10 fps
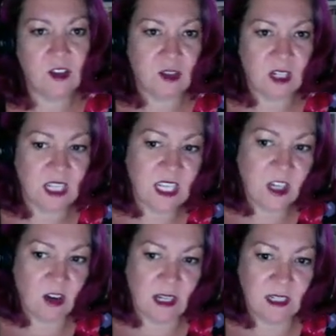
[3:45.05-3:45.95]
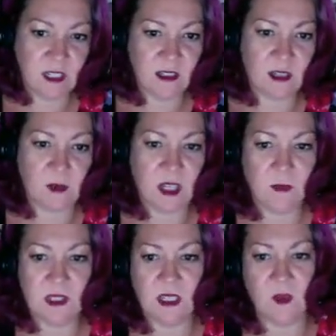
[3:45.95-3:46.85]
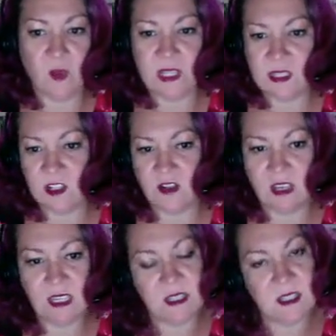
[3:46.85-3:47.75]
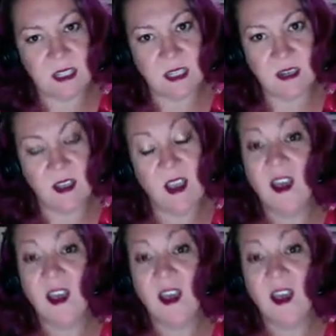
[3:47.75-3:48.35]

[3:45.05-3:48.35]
You can hear it sometimes in ways that you can't see it.